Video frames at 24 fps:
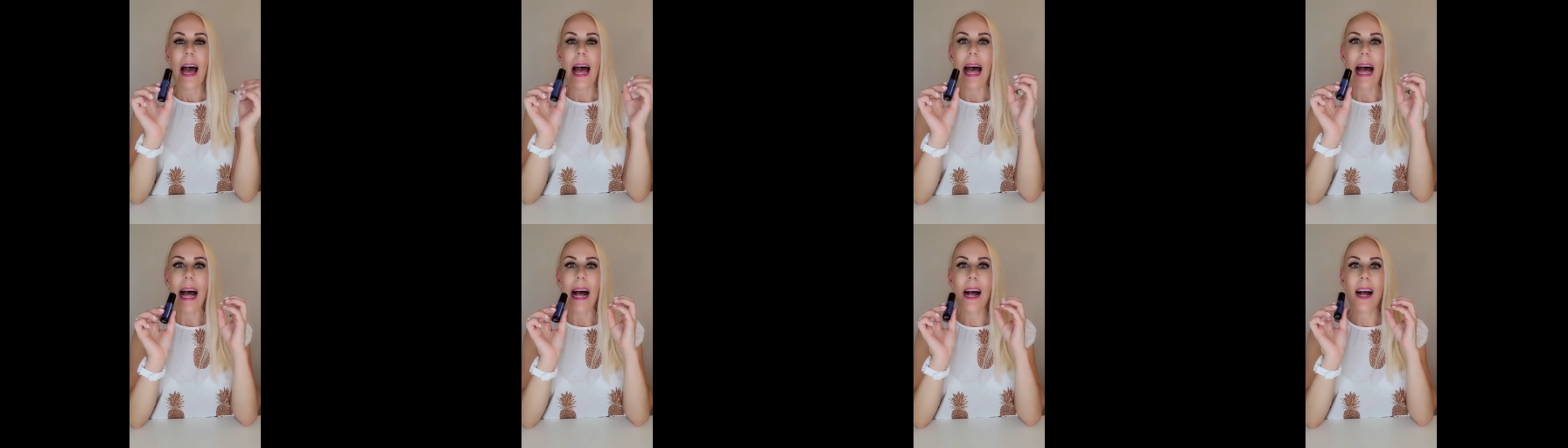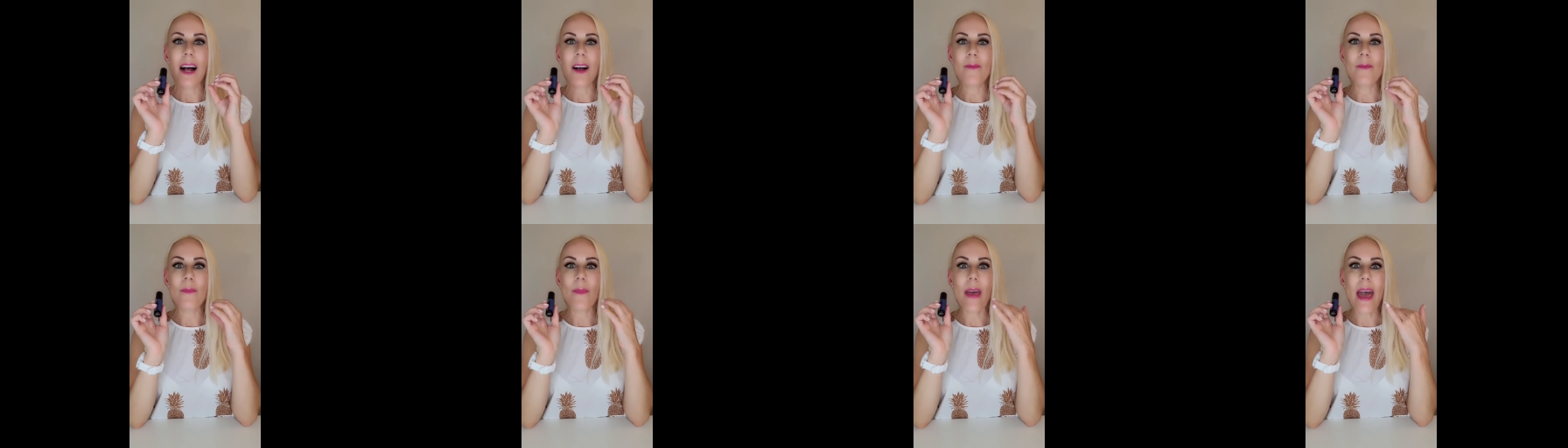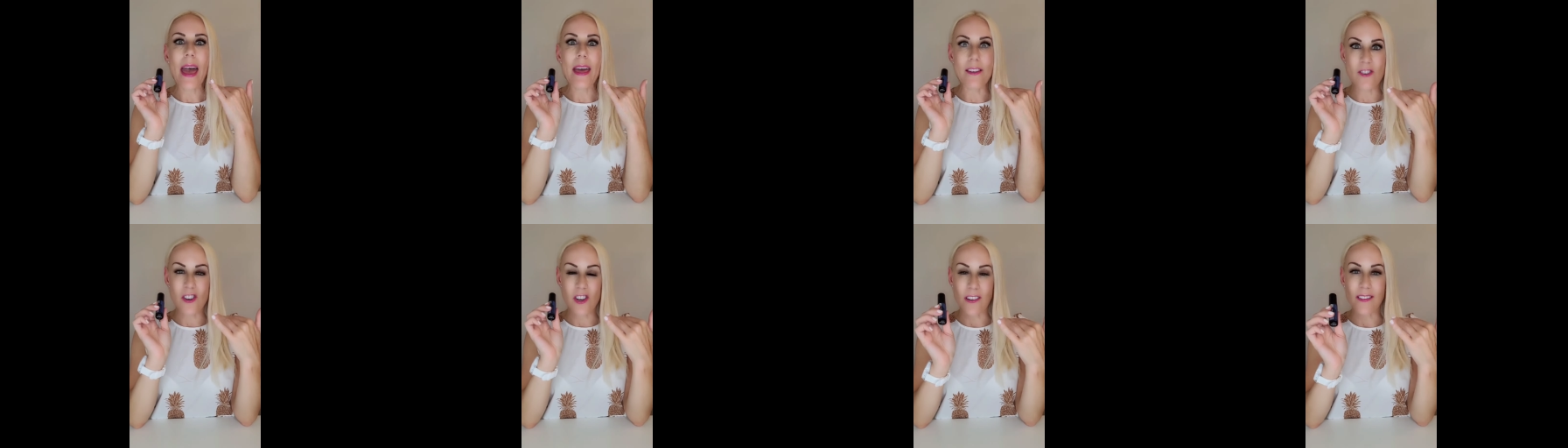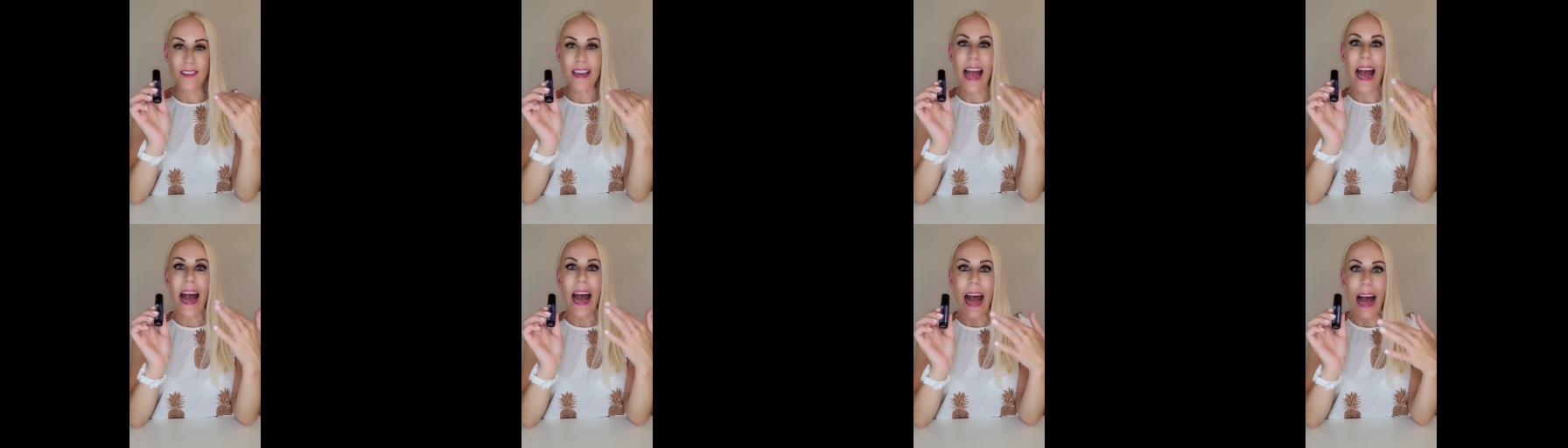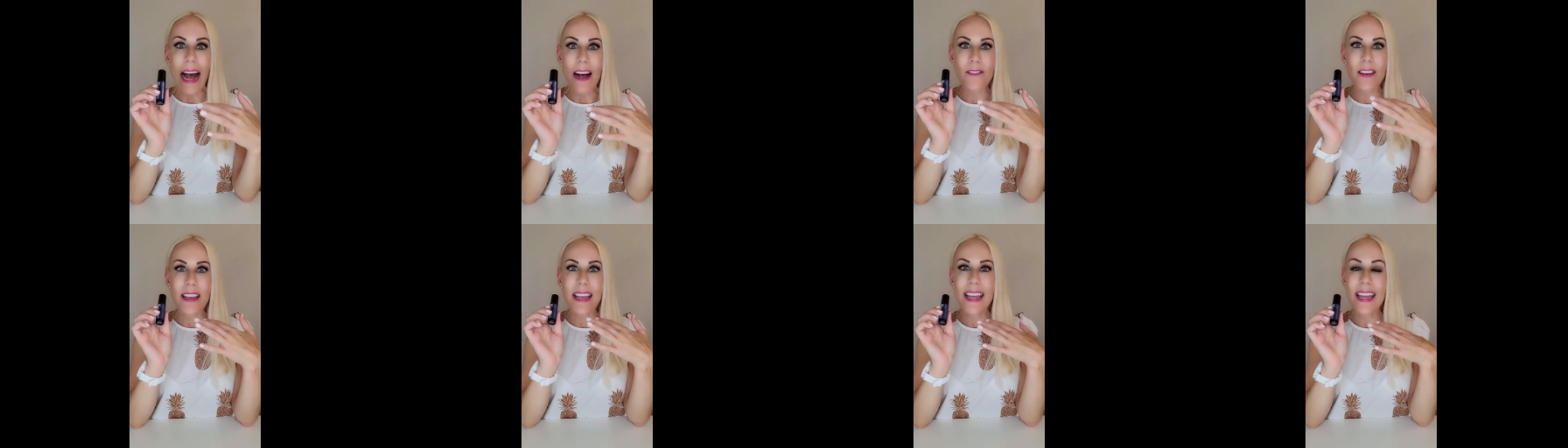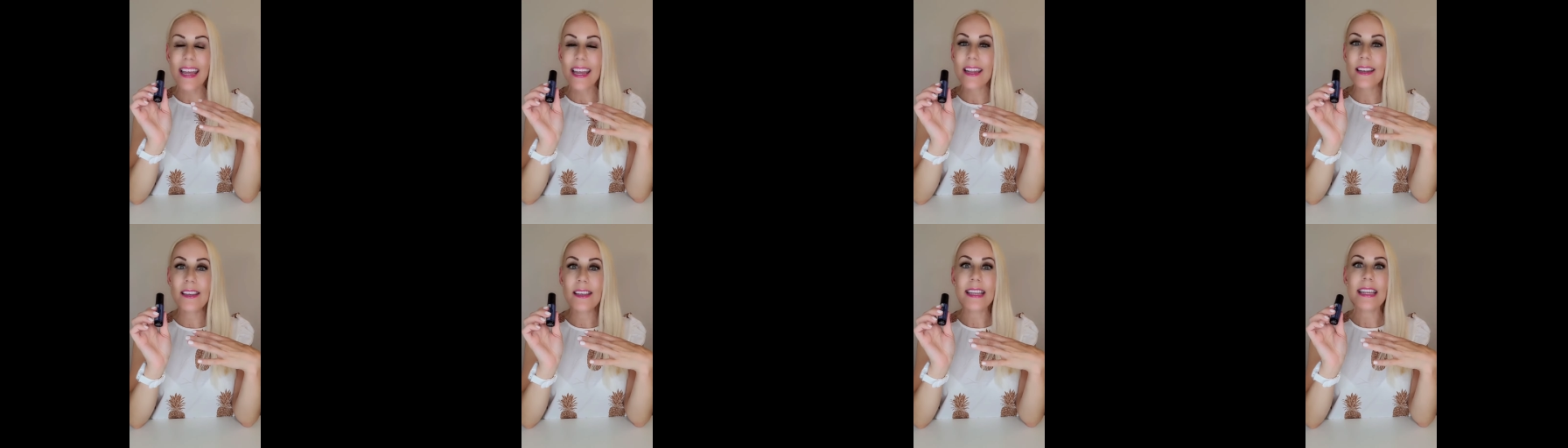and just have it
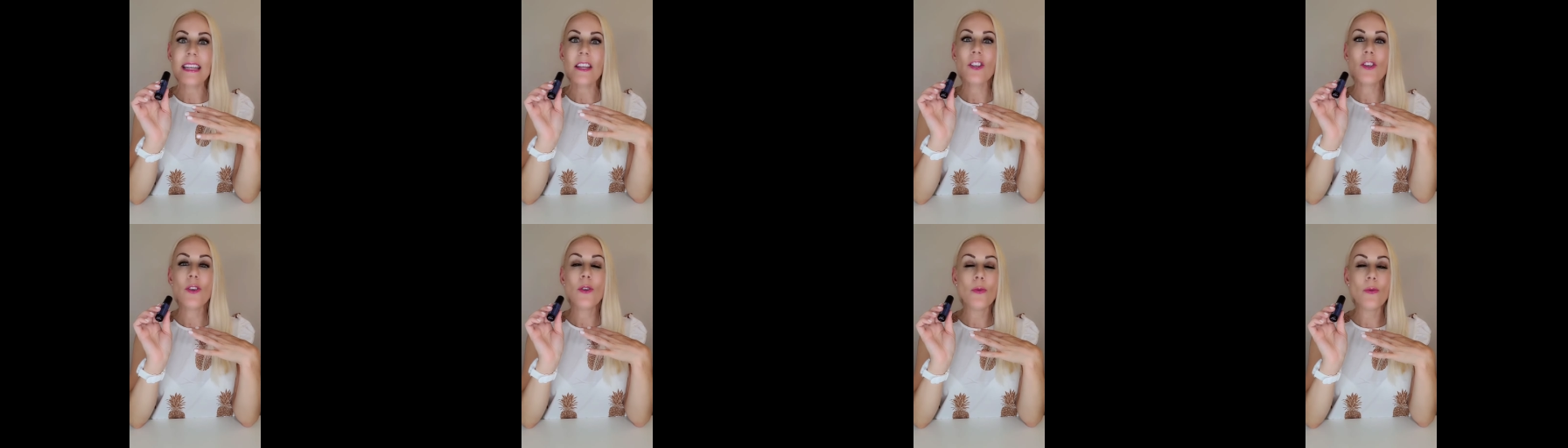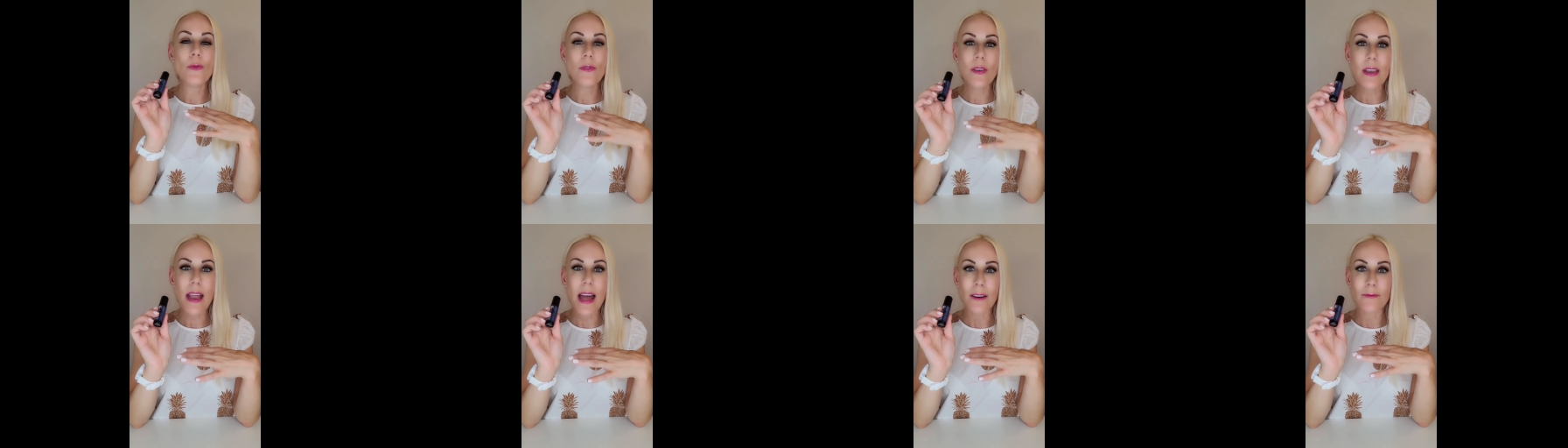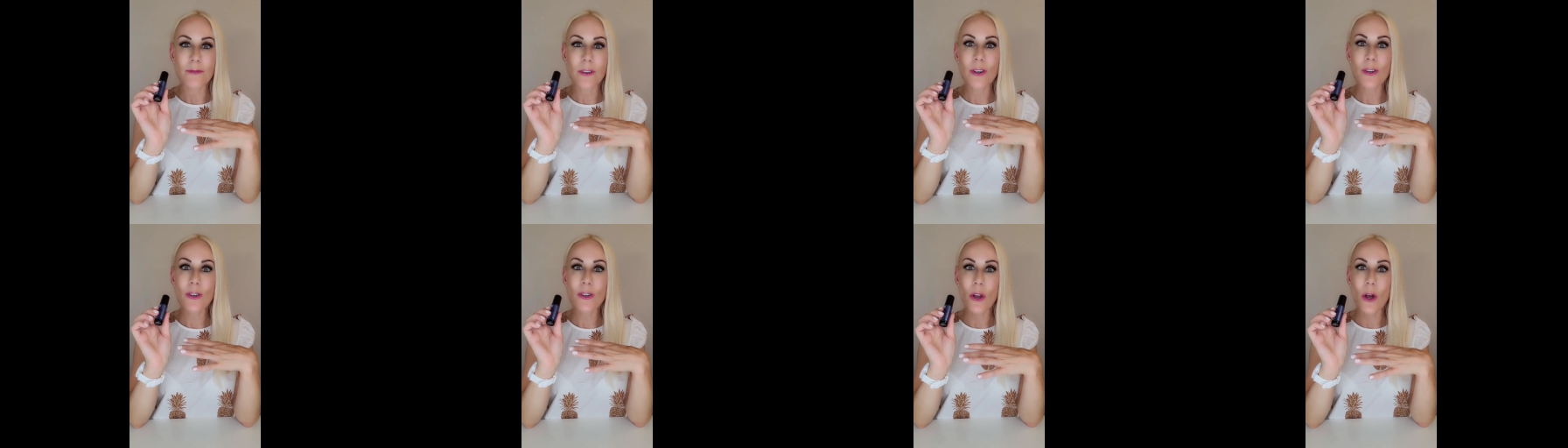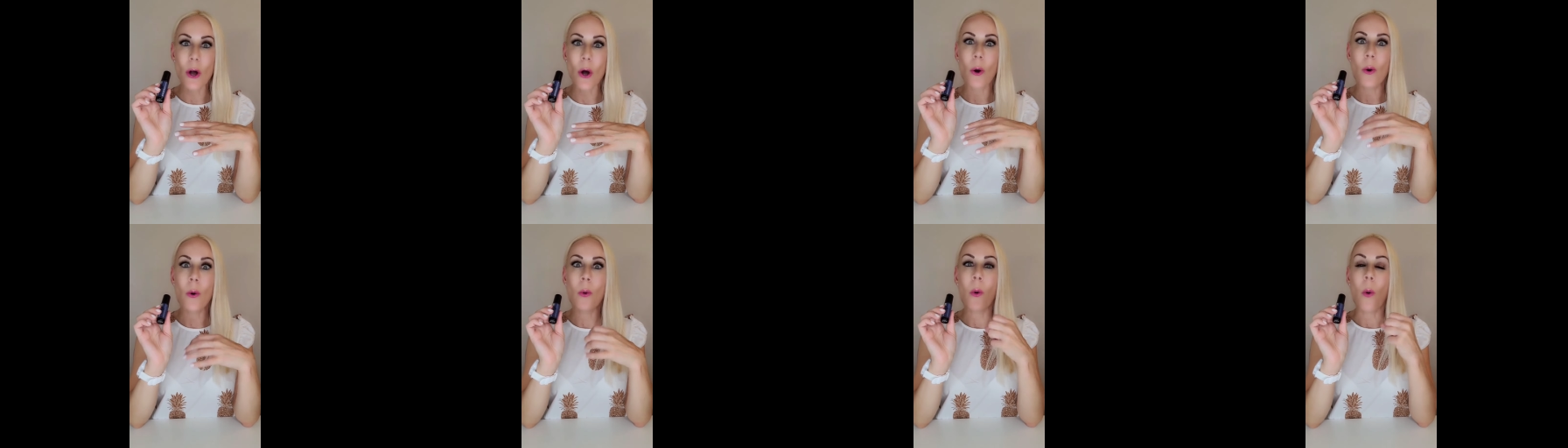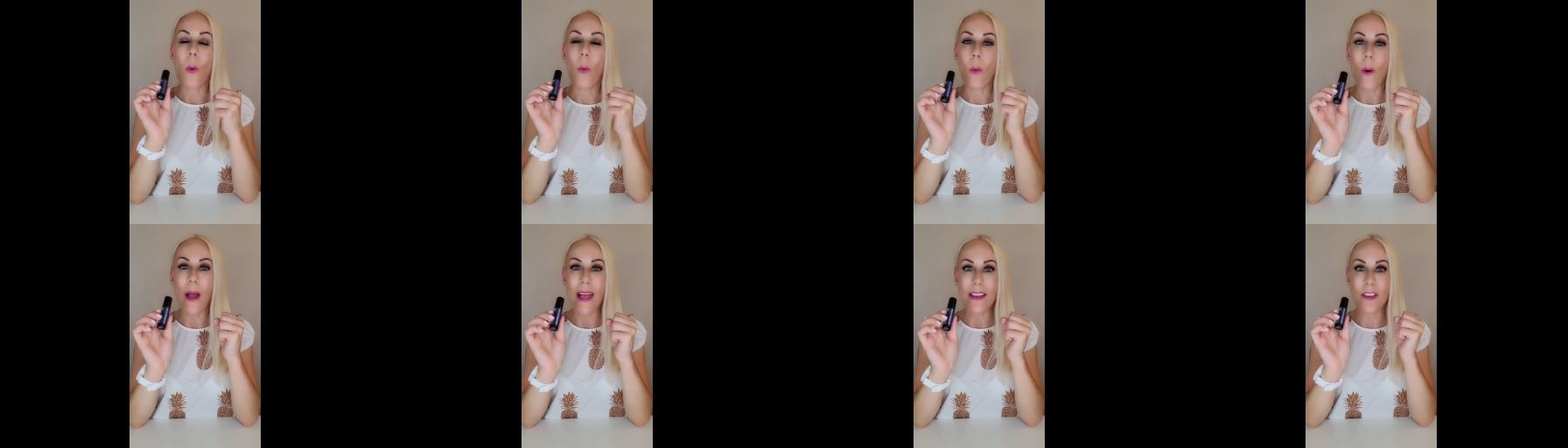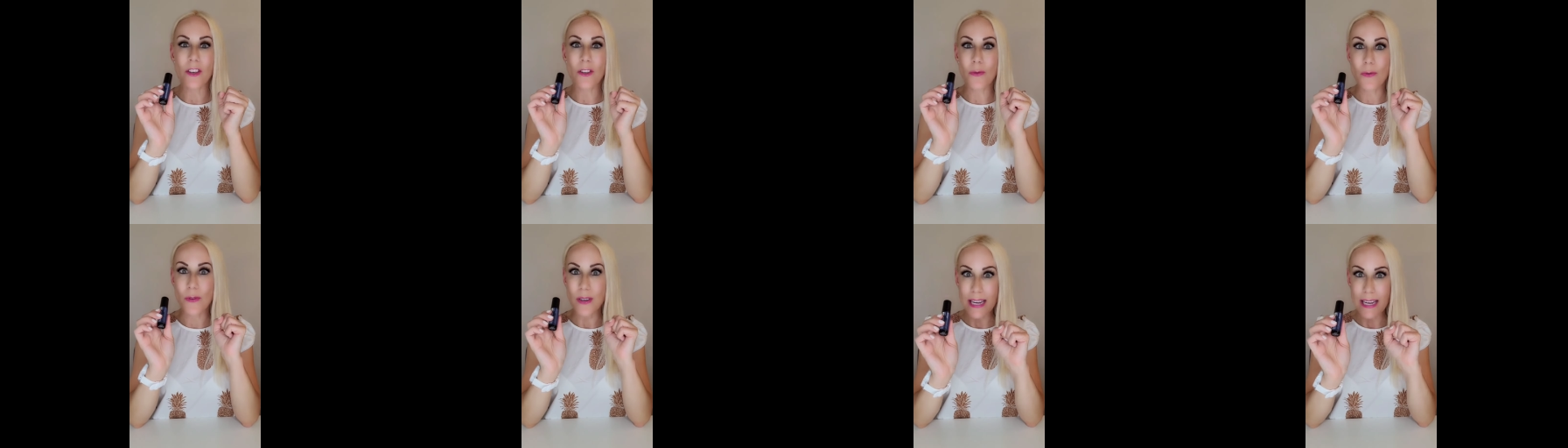handy. You never know when
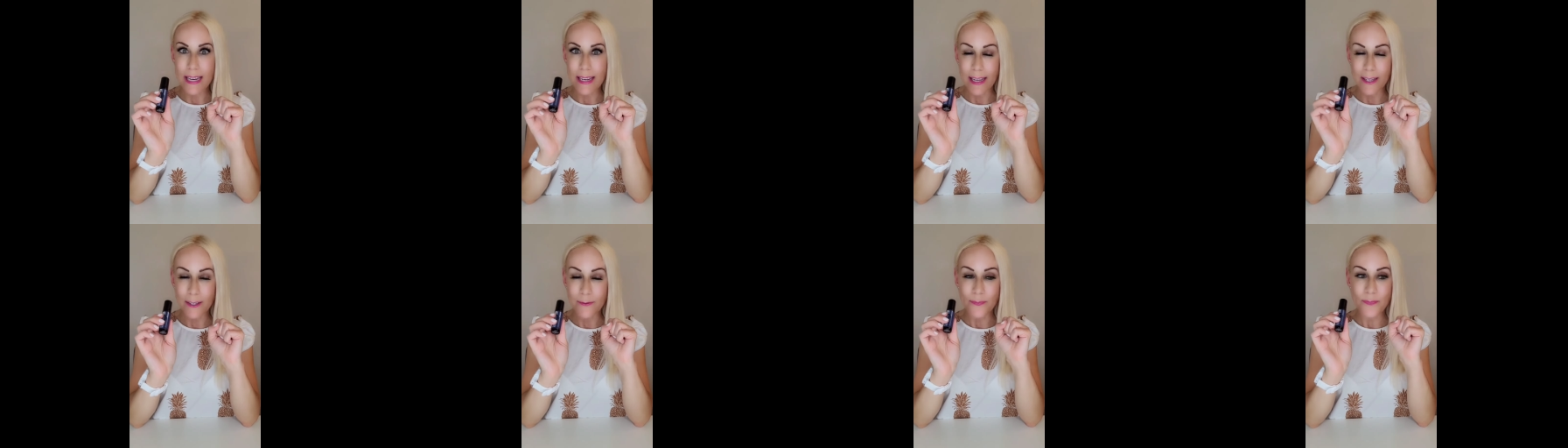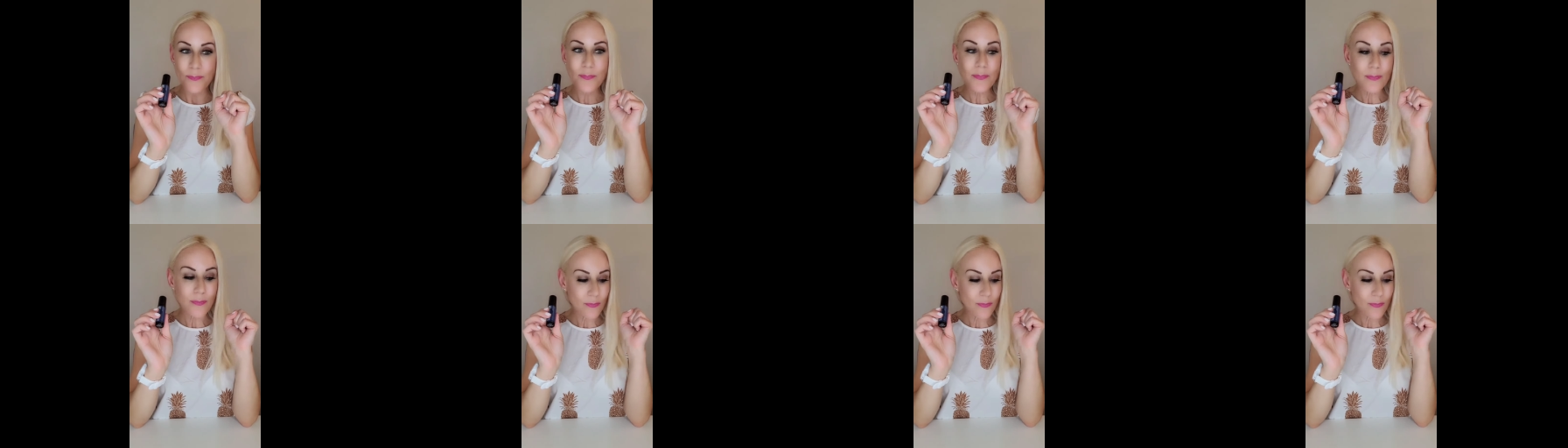you need it.